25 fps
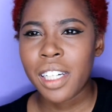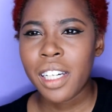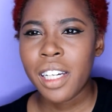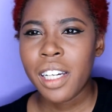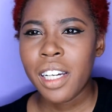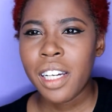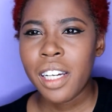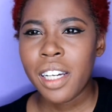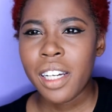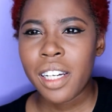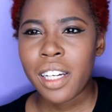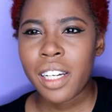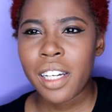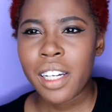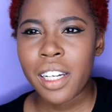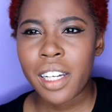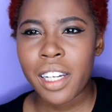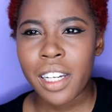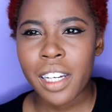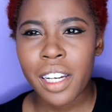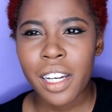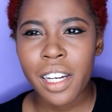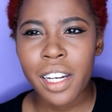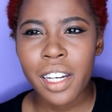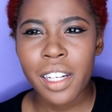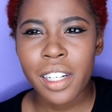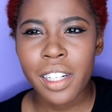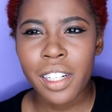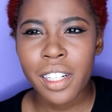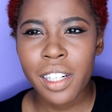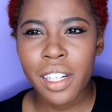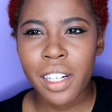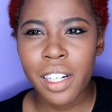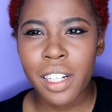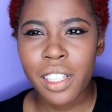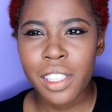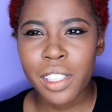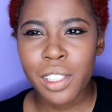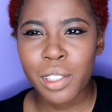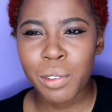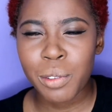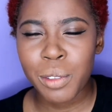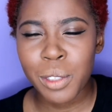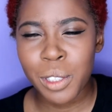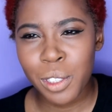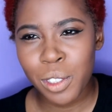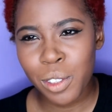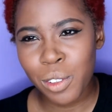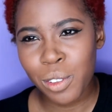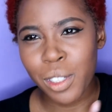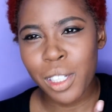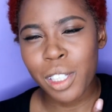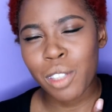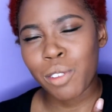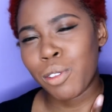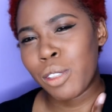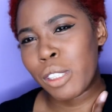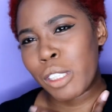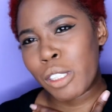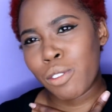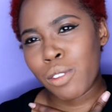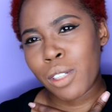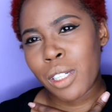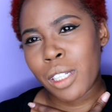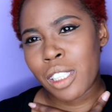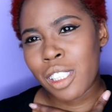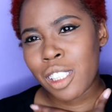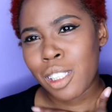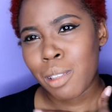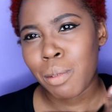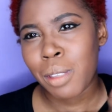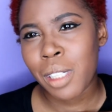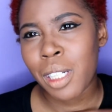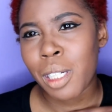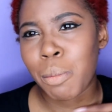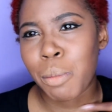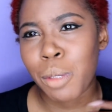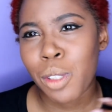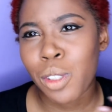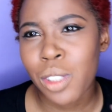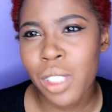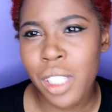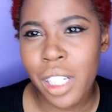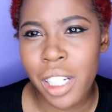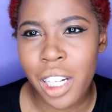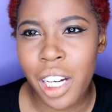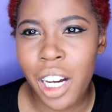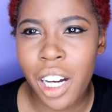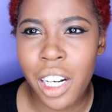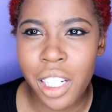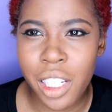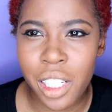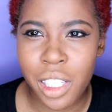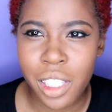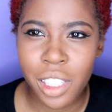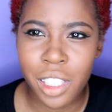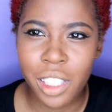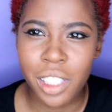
and I just want to try to recreate some of their most iconic looks.